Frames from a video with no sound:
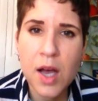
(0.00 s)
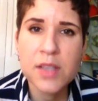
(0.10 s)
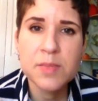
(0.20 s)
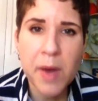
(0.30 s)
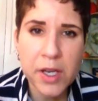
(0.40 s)

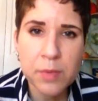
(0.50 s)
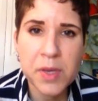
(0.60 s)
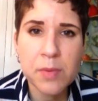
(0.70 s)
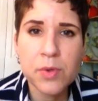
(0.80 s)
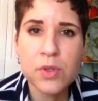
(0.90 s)
spider
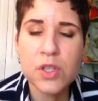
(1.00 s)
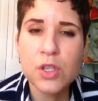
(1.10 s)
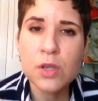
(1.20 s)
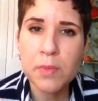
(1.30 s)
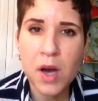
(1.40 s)
people,
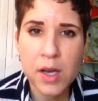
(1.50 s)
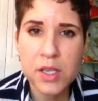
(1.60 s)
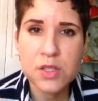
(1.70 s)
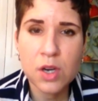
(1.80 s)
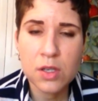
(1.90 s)
your
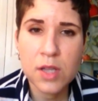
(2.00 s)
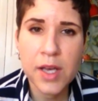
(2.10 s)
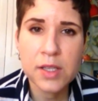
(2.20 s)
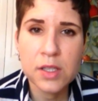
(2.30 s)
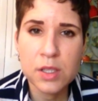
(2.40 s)
bodies are
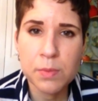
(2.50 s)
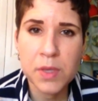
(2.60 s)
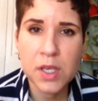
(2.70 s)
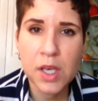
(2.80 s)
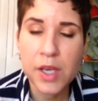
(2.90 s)
likely to
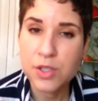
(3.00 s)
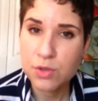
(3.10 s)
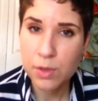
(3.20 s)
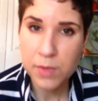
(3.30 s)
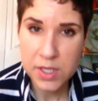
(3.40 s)
be
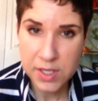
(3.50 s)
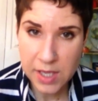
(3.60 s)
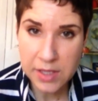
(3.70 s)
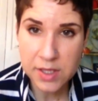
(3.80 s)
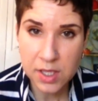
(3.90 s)
extremely
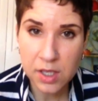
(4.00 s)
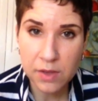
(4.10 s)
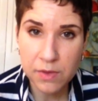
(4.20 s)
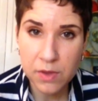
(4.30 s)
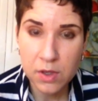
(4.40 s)

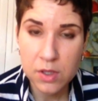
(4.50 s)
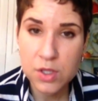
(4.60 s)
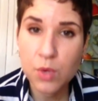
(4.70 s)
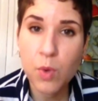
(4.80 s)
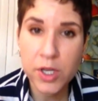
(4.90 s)
sensitive
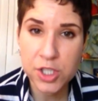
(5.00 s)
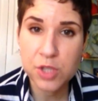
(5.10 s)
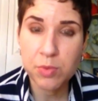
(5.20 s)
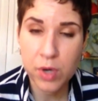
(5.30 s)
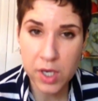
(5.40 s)
to what
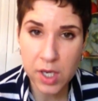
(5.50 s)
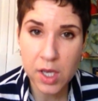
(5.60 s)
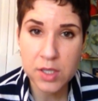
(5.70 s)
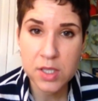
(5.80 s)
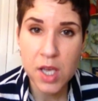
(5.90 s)
you put in
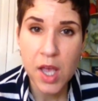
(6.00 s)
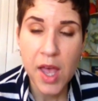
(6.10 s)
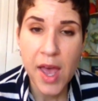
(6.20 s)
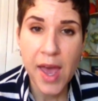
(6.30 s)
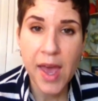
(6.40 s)
it.
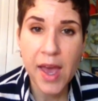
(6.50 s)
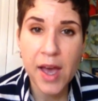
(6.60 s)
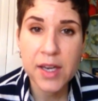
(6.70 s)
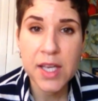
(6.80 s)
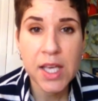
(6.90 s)

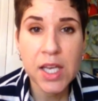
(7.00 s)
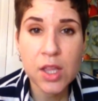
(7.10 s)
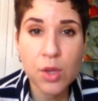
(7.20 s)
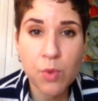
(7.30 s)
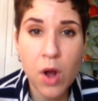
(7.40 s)
And
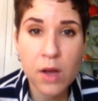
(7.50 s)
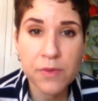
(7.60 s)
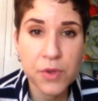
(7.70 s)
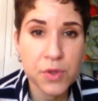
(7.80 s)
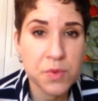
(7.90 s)
eating the wrong
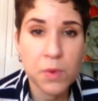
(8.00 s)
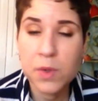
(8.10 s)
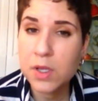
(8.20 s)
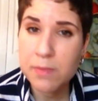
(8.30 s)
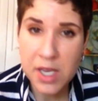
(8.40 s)
foods will
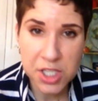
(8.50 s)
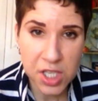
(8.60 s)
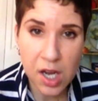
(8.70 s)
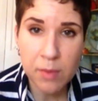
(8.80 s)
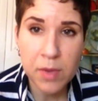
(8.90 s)
really mess
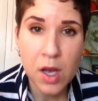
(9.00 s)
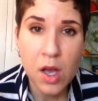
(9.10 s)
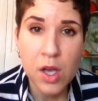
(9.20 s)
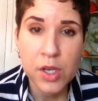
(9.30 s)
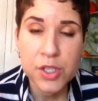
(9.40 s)
you up.
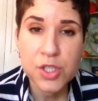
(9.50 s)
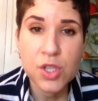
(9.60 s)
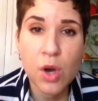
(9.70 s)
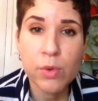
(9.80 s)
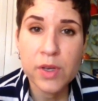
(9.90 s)

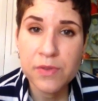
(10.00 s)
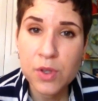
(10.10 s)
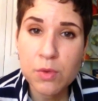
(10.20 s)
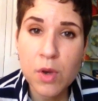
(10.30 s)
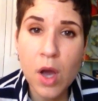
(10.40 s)
So if
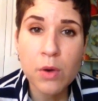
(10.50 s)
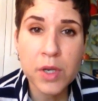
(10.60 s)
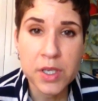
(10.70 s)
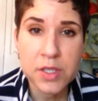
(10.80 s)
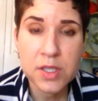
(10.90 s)
you
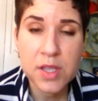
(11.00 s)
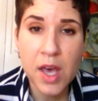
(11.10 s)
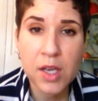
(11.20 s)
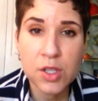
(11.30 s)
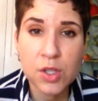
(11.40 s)
notice
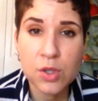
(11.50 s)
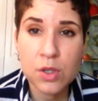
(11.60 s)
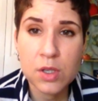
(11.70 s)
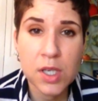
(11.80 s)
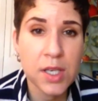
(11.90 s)
that
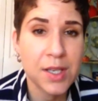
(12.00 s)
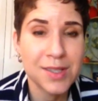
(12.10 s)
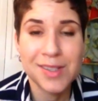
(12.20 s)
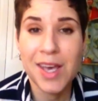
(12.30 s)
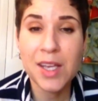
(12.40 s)
you're
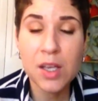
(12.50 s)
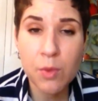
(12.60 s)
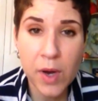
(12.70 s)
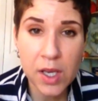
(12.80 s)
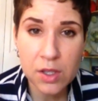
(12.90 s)
gaining
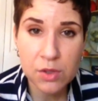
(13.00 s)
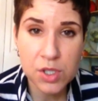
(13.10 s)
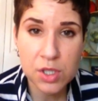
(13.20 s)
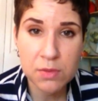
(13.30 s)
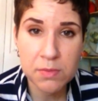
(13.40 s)
weight you
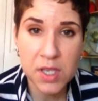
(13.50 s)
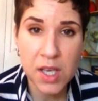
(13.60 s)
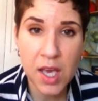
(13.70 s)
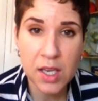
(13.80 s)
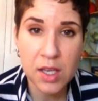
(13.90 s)
shouldn't be
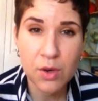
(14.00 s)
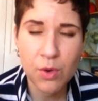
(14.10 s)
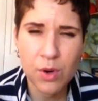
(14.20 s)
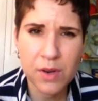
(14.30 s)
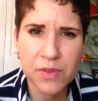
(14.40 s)
gaining,
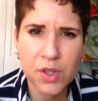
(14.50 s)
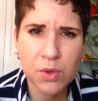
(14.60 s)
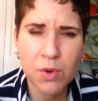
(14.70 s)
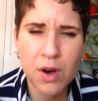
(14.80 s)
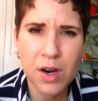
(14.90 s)
or if
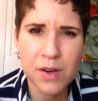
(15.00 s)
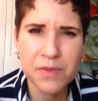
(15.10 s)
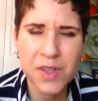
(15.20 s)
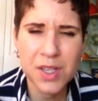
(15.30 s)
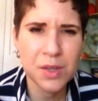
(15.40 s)
you are
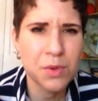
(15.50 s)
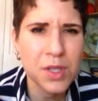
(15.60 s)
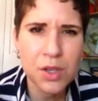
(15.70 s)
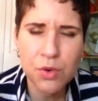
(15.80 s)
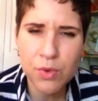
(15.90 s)
feeling
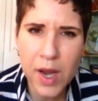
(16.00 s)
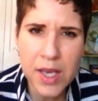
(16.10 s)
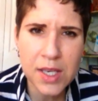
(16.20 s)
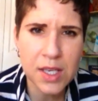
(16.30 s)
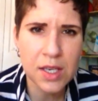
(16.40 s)
really
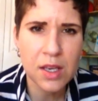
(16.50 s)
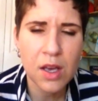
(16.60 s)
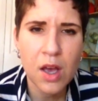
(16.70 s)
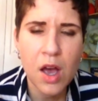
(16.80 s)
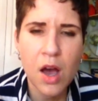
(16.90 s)
cranky
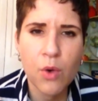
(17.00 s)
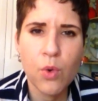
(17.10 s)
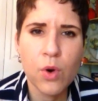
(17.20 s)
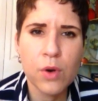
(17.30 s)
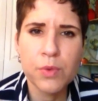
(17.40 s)

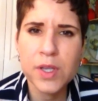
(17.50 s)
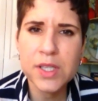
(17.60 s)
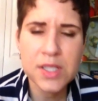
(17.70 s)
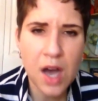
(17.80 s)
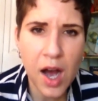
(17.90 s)
or
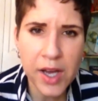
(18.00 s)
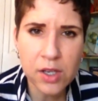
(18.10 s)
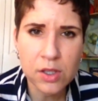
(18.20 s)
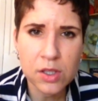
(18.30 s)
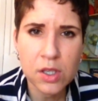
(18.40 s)
really
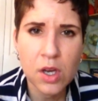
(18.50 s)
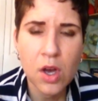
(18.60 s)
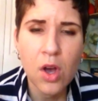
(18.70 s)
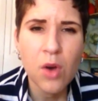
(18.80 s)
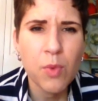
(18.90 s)
tired,
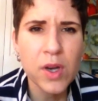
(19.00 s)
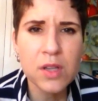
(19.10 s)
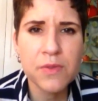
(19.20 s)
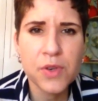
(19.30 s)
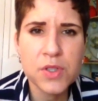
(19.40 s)
one of
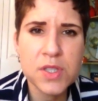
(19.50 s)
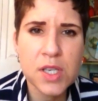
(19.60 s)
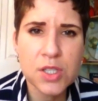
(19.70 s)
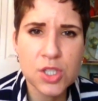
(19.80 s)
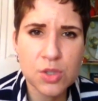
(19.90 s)
the first
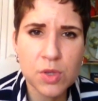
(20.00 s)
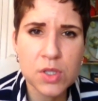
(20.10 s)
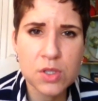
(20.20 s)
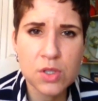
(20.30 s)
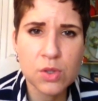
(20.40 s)
things you
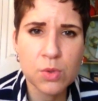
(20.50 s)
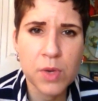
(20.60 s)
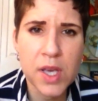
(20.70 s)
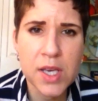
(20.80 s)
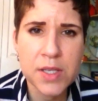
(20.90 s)
can do
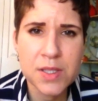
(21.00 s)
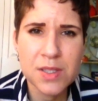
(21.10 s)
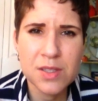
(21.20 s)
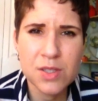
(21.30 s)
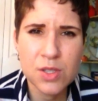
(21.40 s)

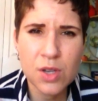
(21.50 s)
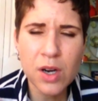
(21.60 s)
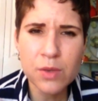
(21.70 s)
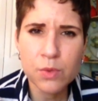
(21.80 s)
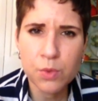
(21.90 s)
is
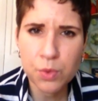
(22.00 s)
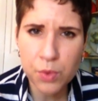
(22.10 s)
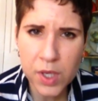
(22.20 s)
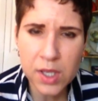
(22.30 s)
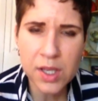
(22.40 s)
start
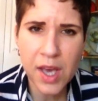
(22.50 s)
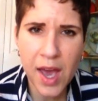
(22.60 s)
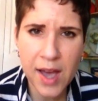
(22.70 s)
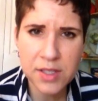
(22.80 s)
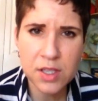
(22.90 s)
really
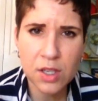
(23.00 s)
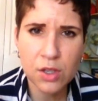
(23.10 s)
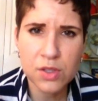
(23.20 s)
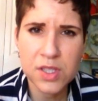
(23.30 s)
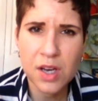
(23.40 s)
asking
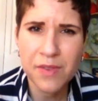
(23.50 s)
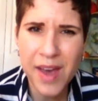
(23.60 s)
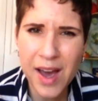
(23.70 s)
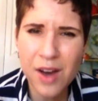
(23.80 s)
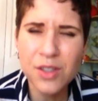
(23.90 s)
yourself
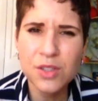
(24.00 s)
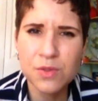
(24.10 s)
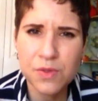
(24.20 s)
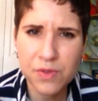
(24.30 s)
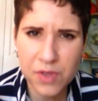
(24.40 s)
how you
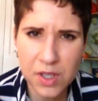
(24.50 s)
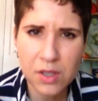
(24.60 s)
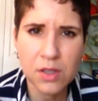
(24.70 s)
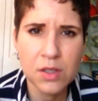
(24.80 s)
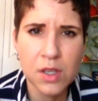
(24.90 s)

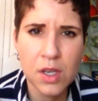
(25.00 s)
feel